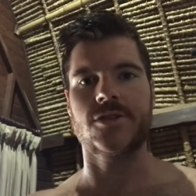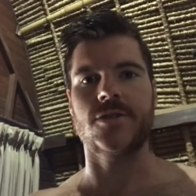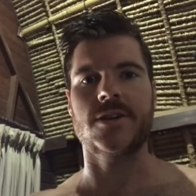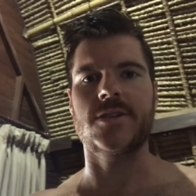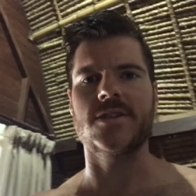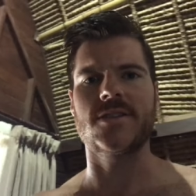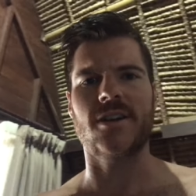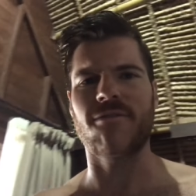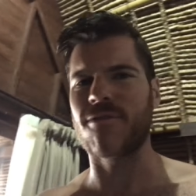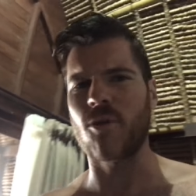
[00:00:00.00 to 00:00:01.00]
stretches
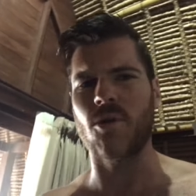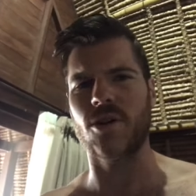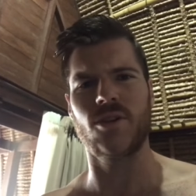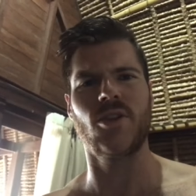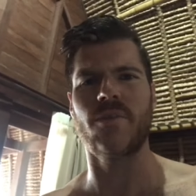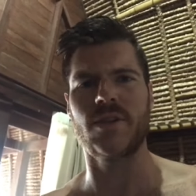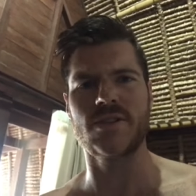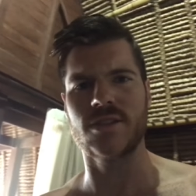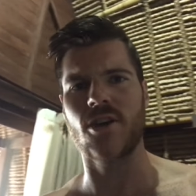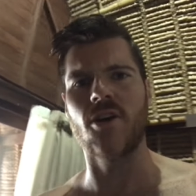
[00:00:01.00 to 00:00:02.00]
like four
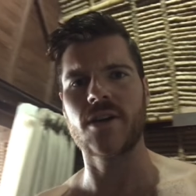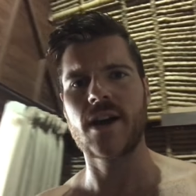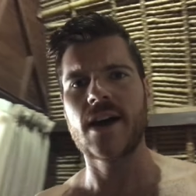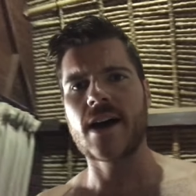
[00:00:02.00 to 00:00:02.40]
kilometers long.